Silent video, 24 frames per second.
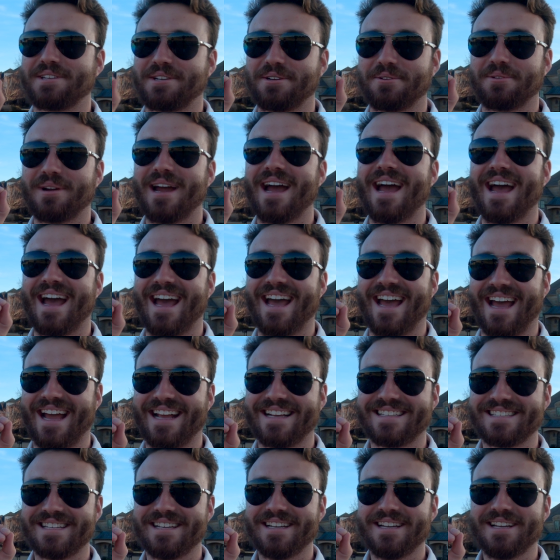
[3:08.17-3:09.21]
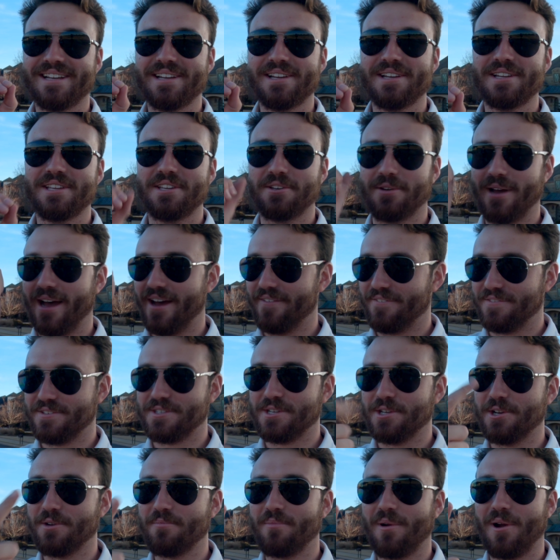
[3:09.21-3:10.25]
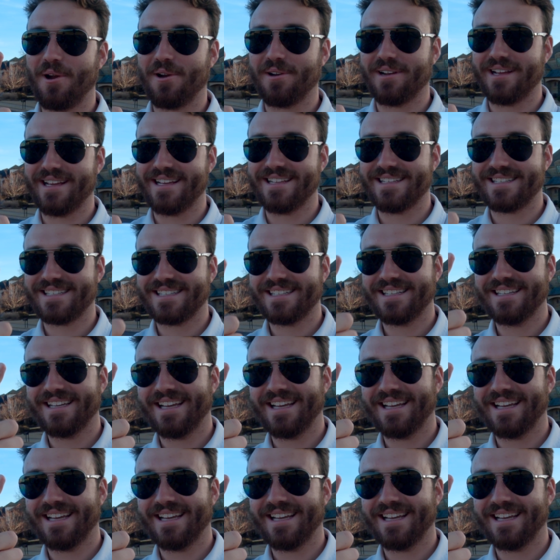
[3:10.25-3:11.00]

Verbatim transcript: correct, you have two birdies.